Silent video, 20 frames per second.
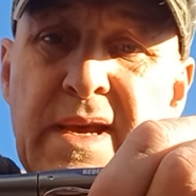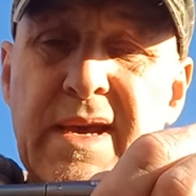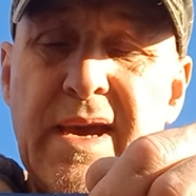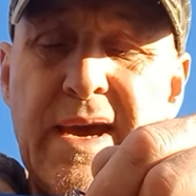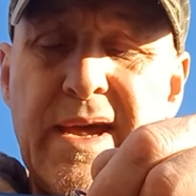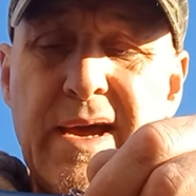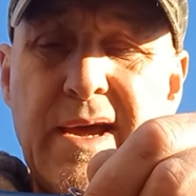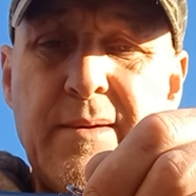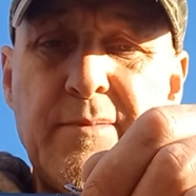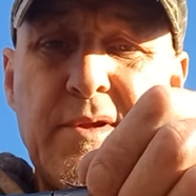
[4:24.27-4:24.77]

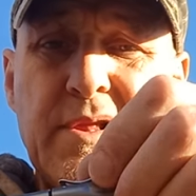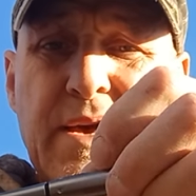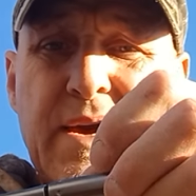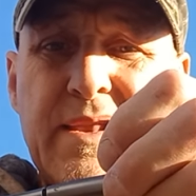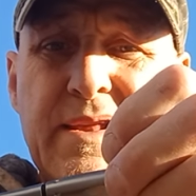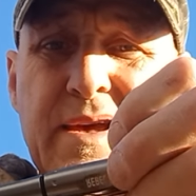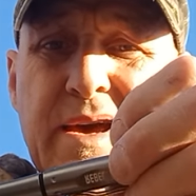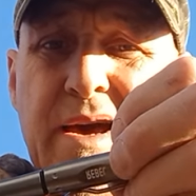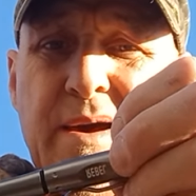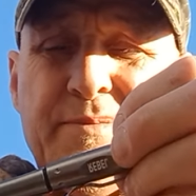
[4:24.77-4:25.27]
I am glad
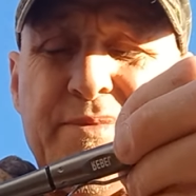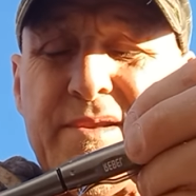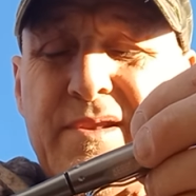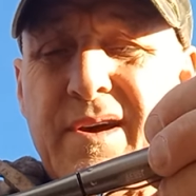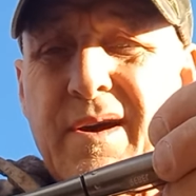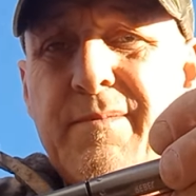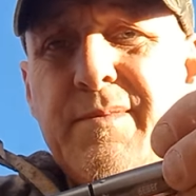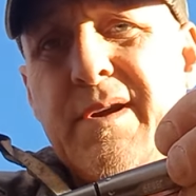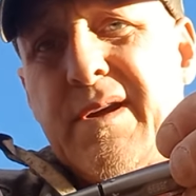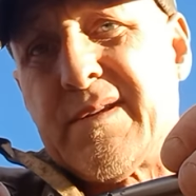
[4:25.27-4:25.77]
it happened,
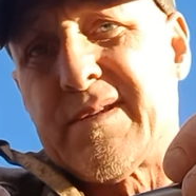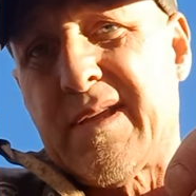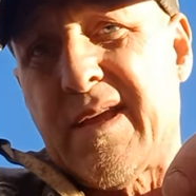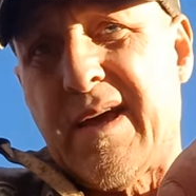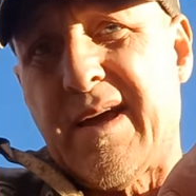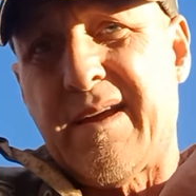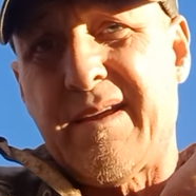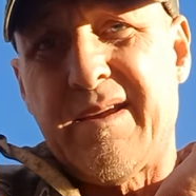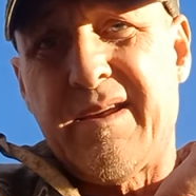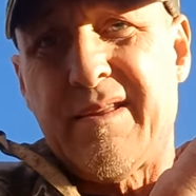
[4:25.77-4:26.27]
not because of
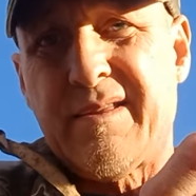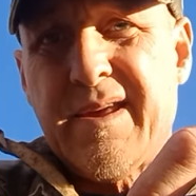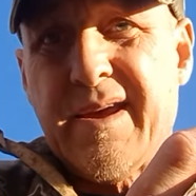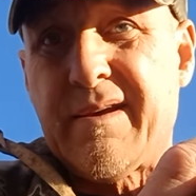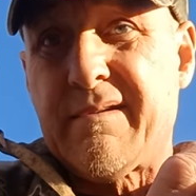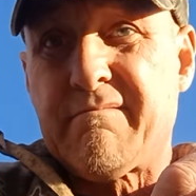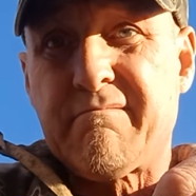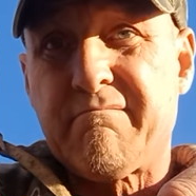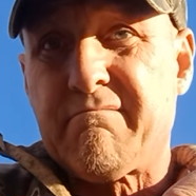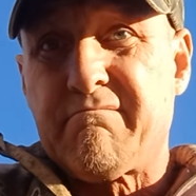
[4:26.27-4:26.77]

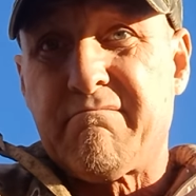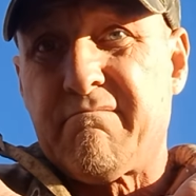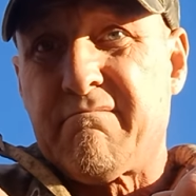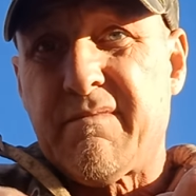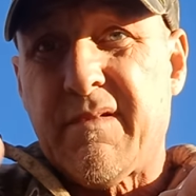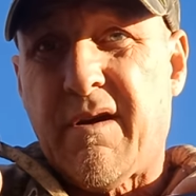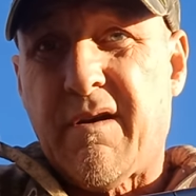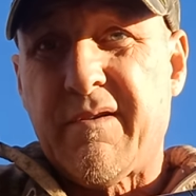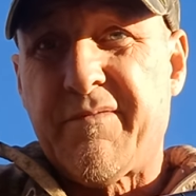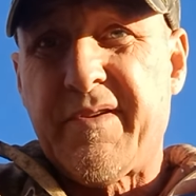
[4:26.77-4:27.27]
anything
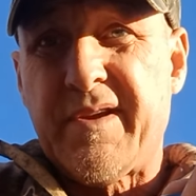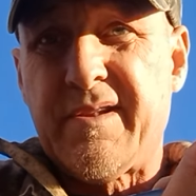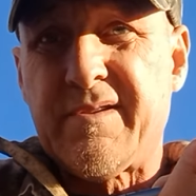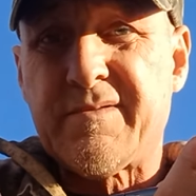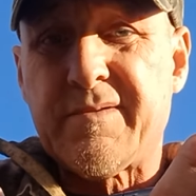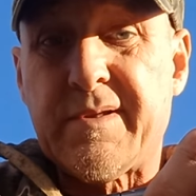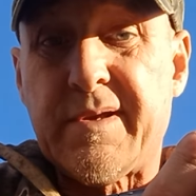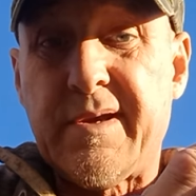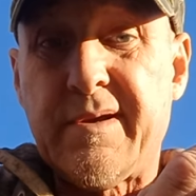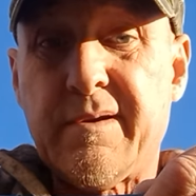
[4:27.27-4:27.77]
hard feelings
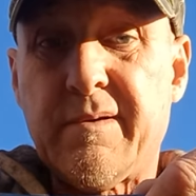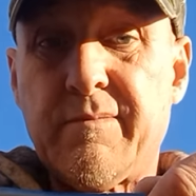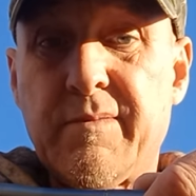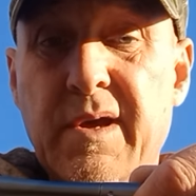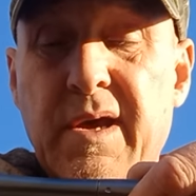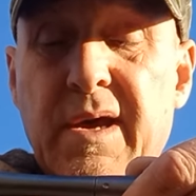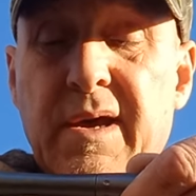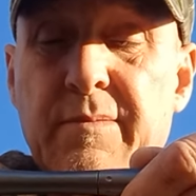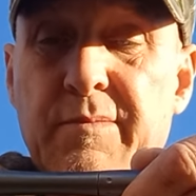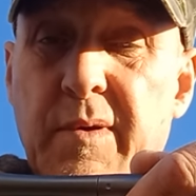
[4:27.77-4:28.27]
with him,
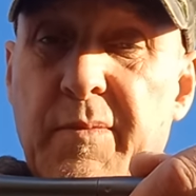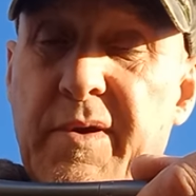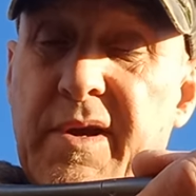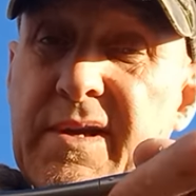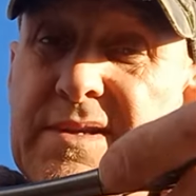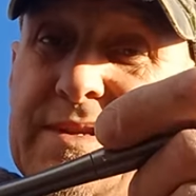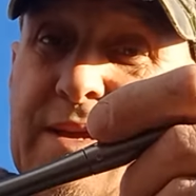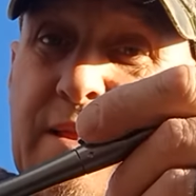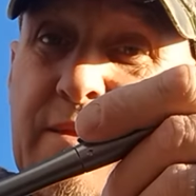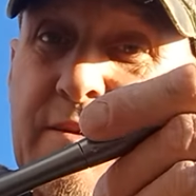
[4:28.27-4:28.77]
but
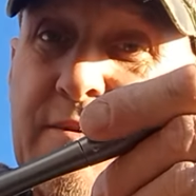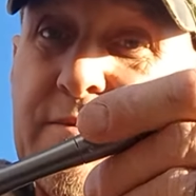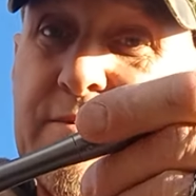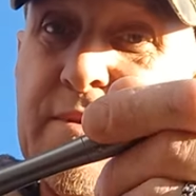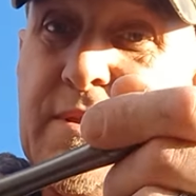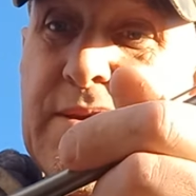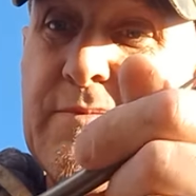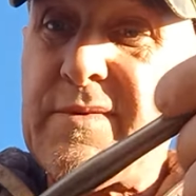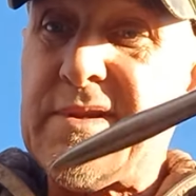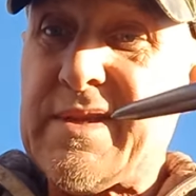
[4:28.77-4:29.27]
because I learned the
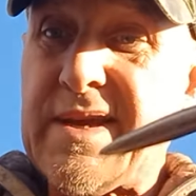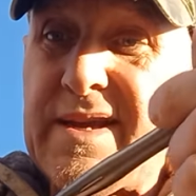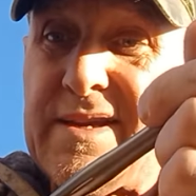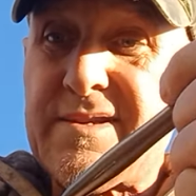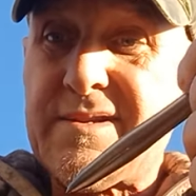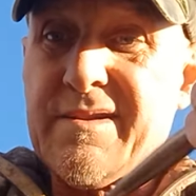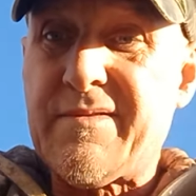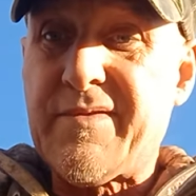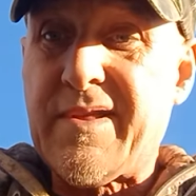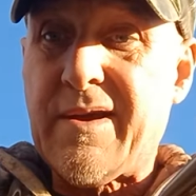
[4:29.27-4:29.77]

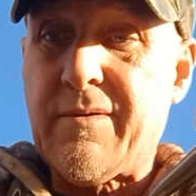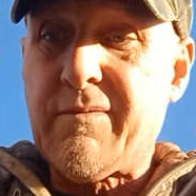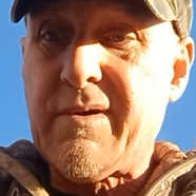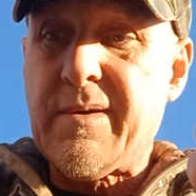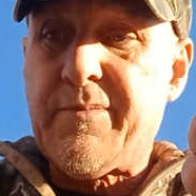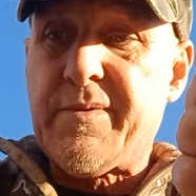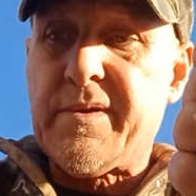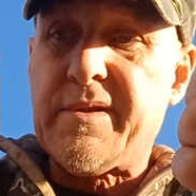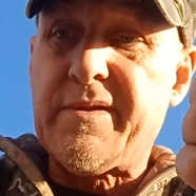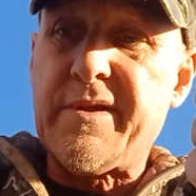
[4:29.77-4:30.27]
limitation of that
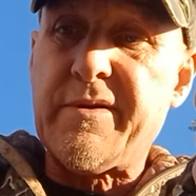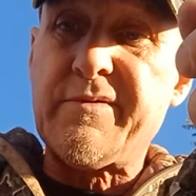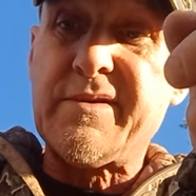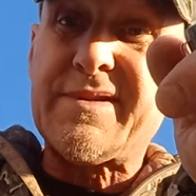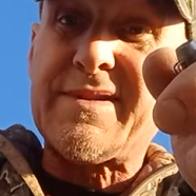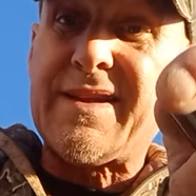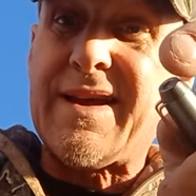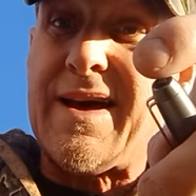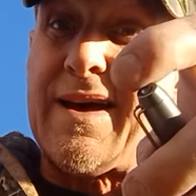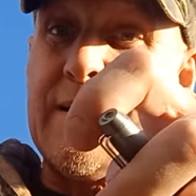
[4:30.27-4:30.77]
weapon. There was
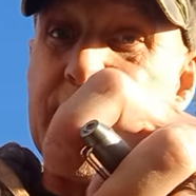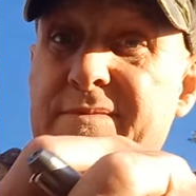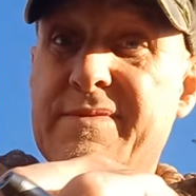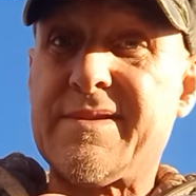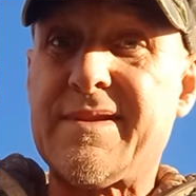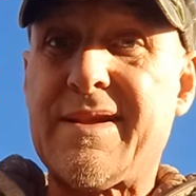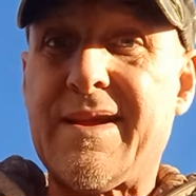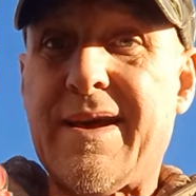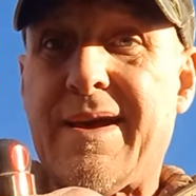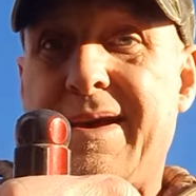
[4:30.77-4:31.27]
times
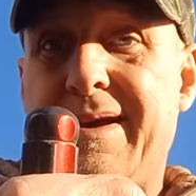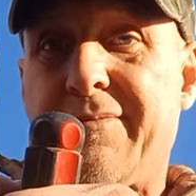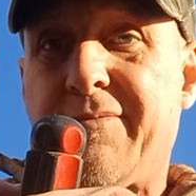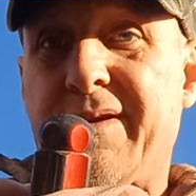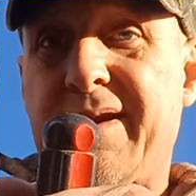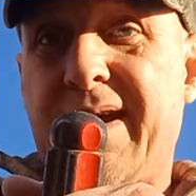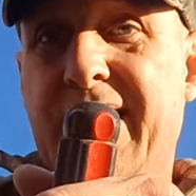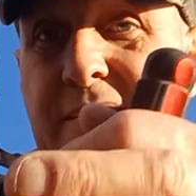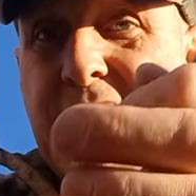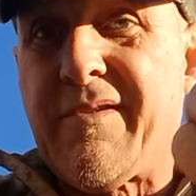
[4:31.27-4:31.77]
that I would
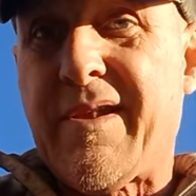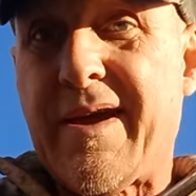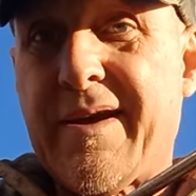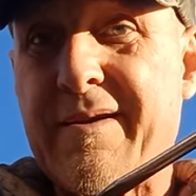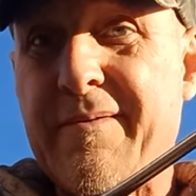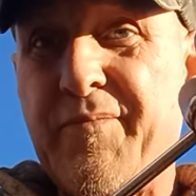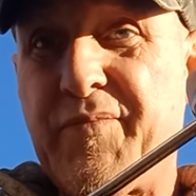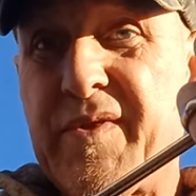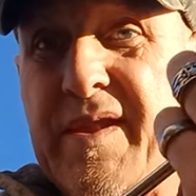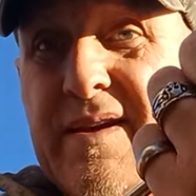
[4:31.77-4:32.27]
have like
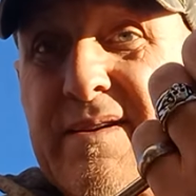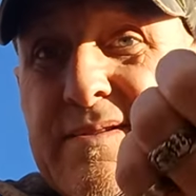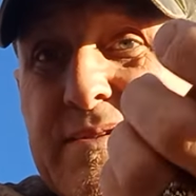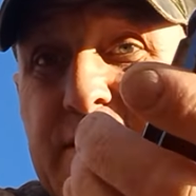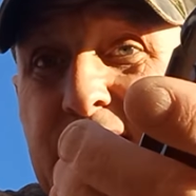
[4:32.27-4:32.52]
this